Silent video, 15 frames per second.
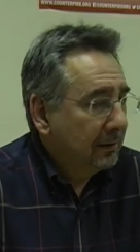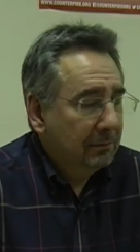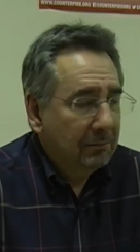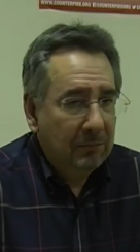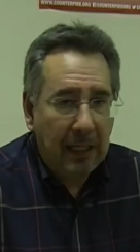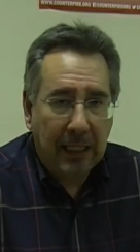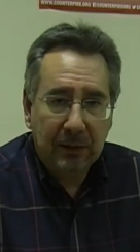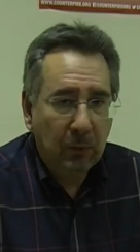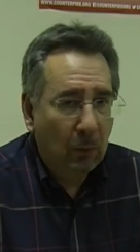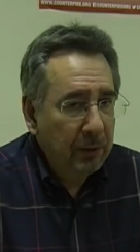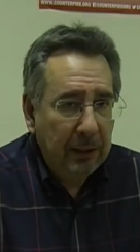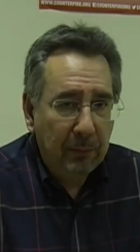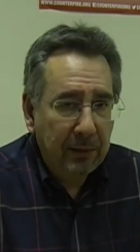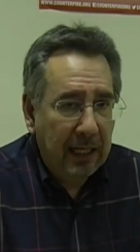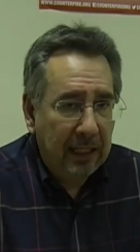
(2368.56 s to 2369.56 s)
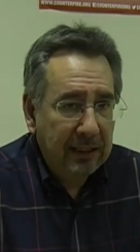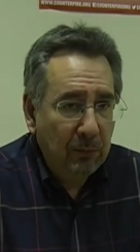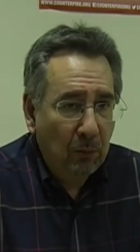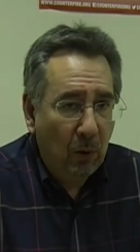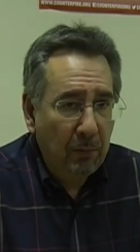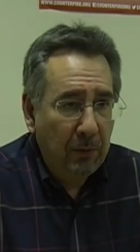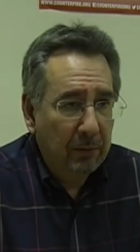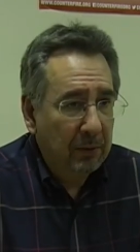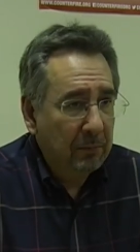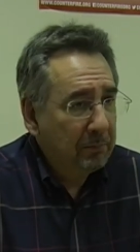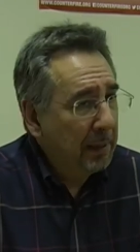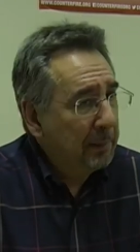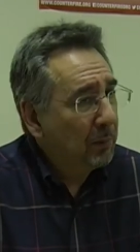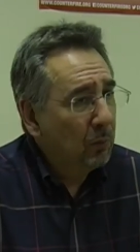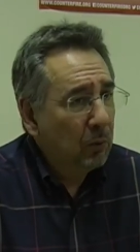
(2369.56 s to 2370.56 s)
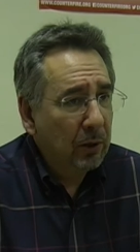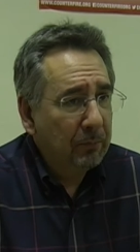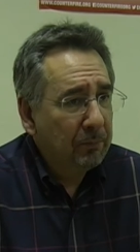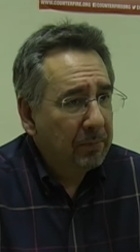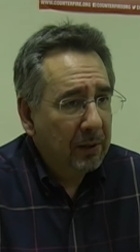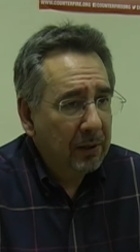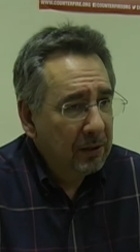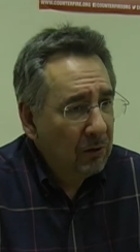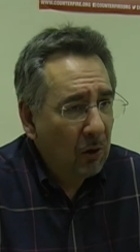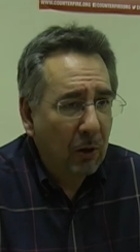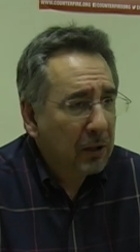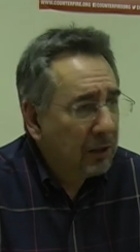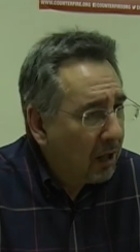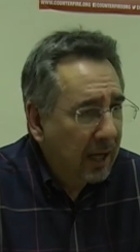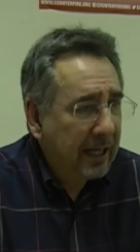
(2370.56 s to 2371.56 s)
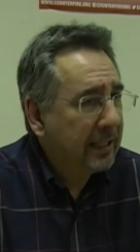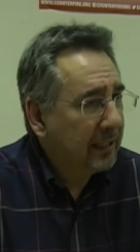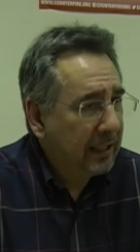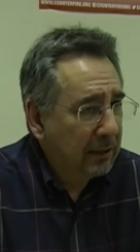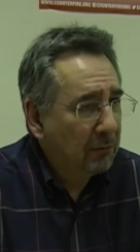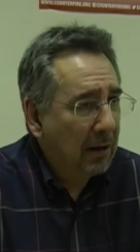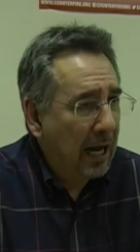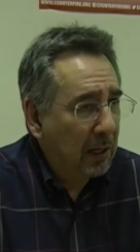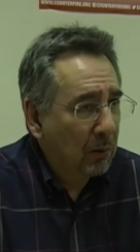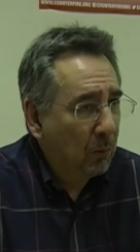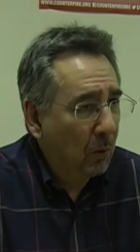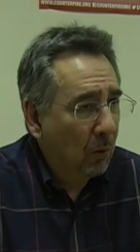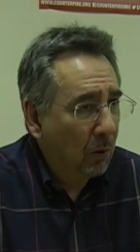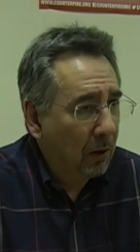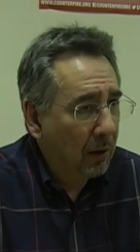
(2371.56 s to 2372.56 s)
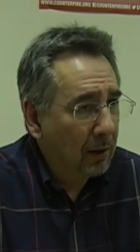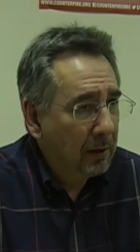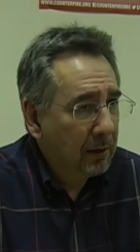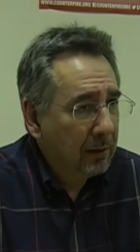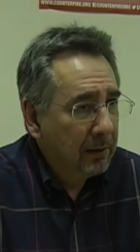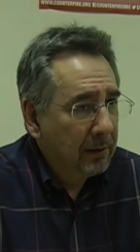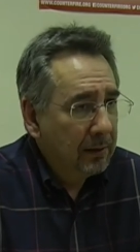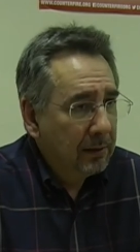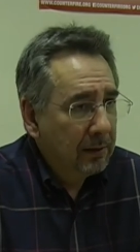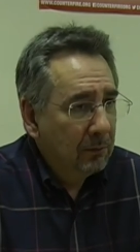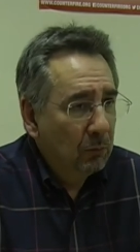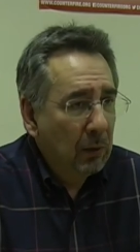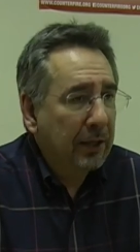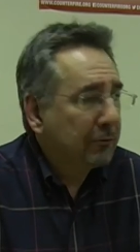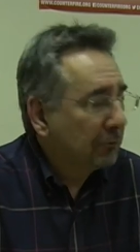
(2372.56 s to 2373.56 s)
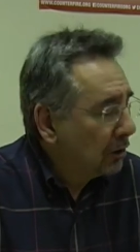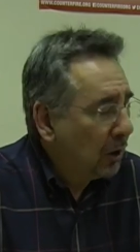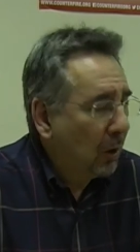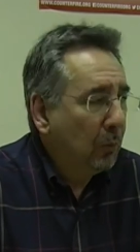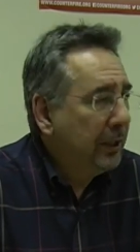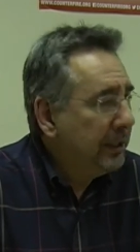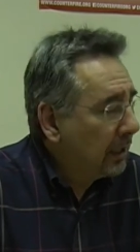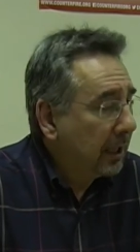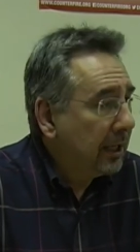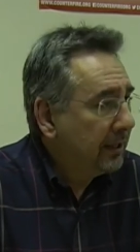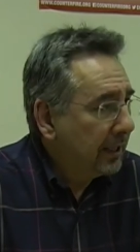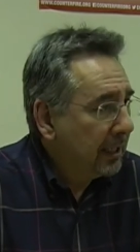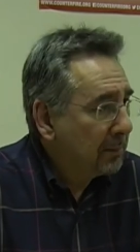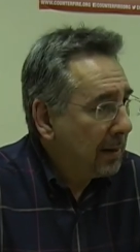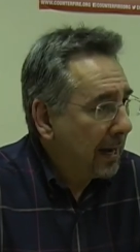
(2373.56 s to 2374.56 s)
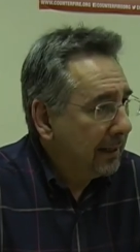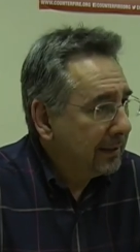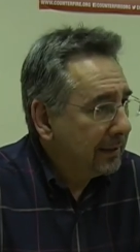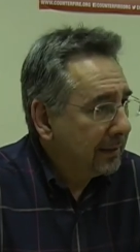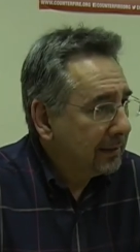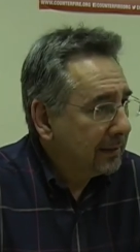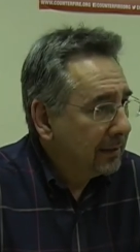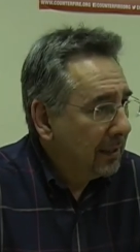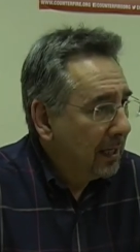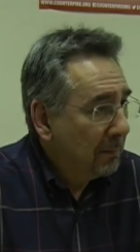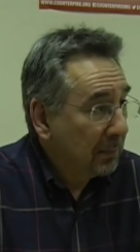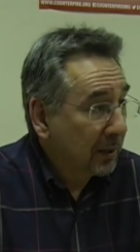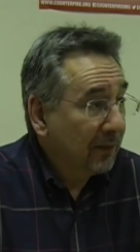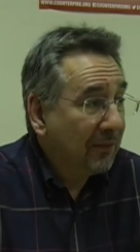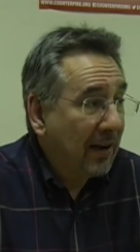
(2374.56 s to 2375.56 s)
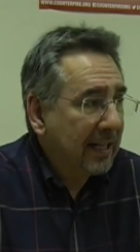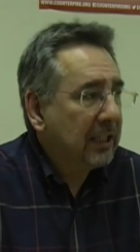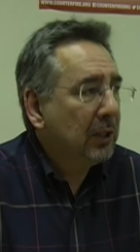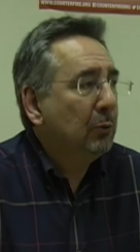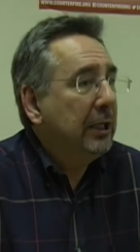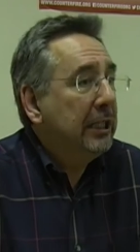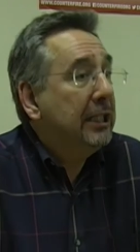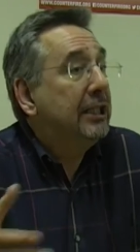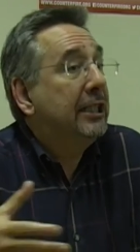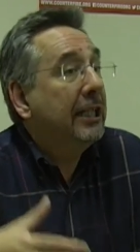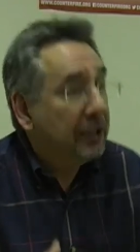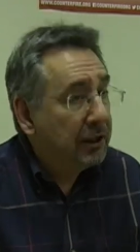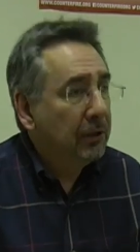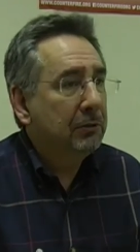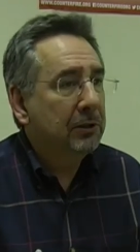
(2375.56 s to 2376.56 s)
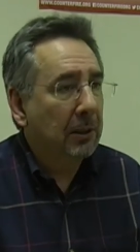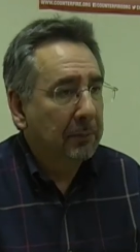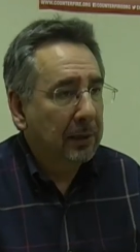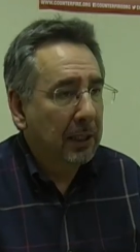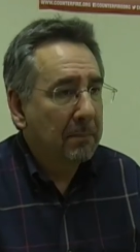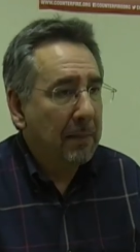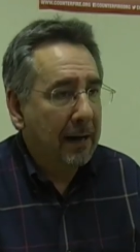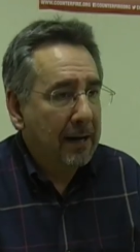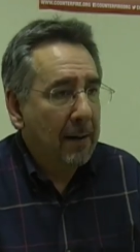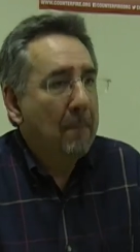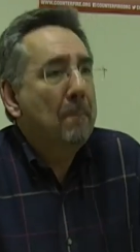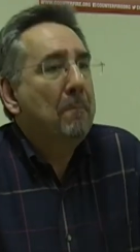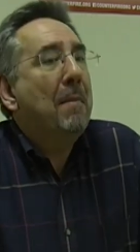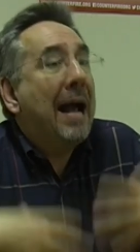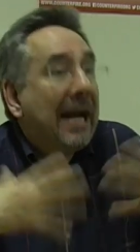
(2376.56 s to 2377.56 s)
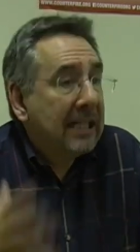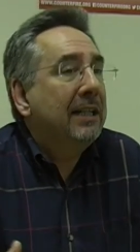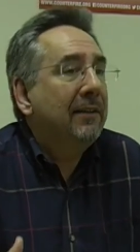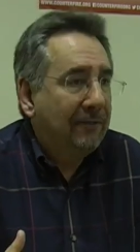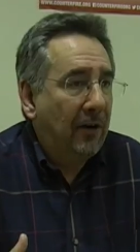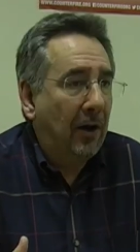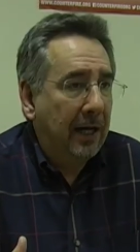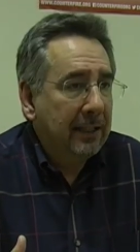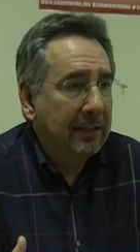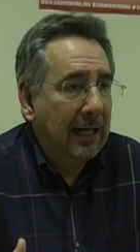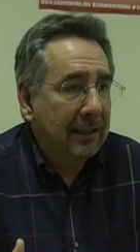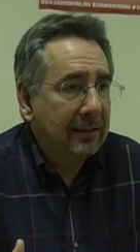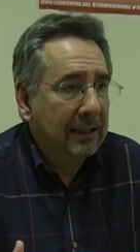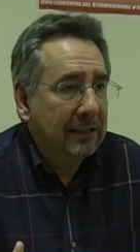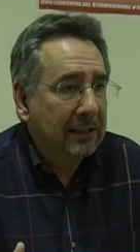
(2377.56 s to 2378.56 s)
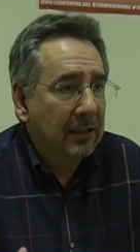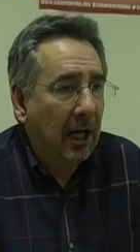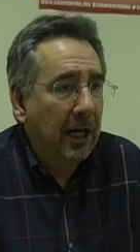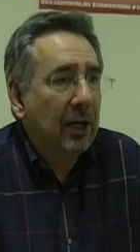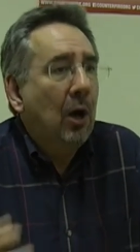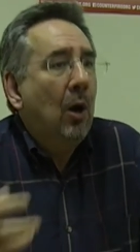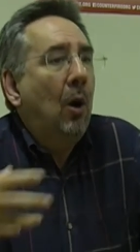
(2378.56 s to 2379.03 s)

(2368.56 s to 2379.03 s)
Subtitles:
That's what we did with the anti-war movement. People would have not liked the Iraq war, whether or not we'd done anything about it. But the fact that we did do something about it, magnified that dislike,